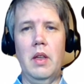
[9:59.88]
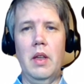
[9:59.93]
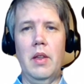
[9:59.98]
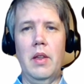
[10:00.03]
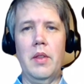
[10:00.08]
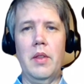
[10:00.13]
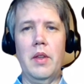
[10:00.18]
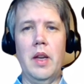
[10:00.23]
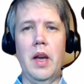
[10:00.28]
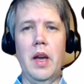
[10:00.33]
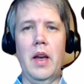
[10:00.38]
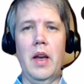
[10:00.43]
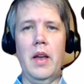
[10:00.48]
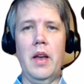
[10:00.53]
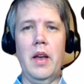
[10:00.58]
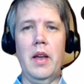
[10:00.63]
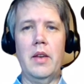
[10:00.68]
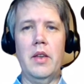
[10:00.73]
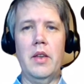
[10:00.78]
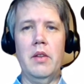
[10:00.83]
The
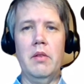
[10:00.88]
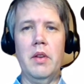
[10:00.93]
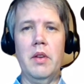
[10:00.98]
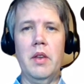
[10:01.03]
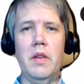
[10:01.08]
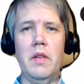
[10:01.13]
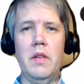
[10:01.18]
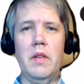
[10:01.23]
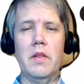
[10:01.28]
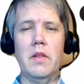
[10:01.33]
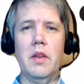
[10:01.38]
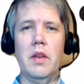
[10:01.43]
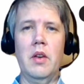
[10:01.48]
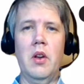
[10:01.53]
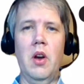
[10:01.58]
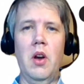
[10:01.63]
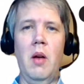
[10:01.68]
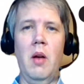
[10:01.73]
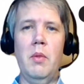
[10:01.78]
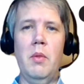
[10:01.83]
idea is a
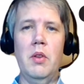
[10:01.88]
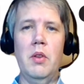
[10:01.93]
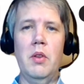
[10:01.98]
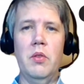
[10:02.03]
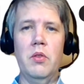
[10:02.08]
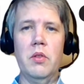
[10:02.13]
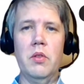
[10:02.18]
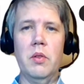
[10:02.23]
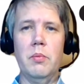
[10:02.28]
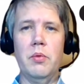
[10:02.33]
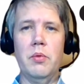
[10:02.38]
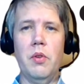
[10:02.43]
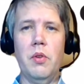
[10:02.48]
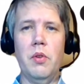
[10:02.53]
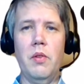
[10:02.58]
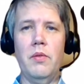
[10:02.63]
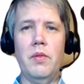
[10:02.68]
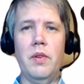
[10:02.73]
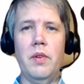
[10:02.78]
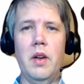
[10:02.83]
normal user
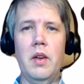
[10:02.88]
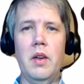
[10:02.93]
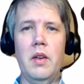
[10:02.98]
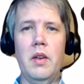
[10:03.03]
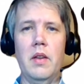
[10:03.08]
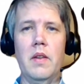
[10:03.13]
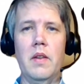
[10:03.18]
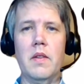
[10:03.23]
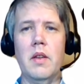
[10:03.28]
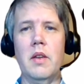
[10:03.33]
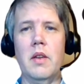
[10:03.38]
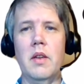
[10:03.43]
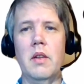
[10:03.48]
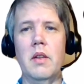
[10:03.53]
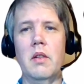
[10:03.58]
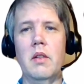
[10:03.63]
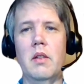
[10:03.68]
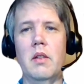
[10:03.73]
profile is in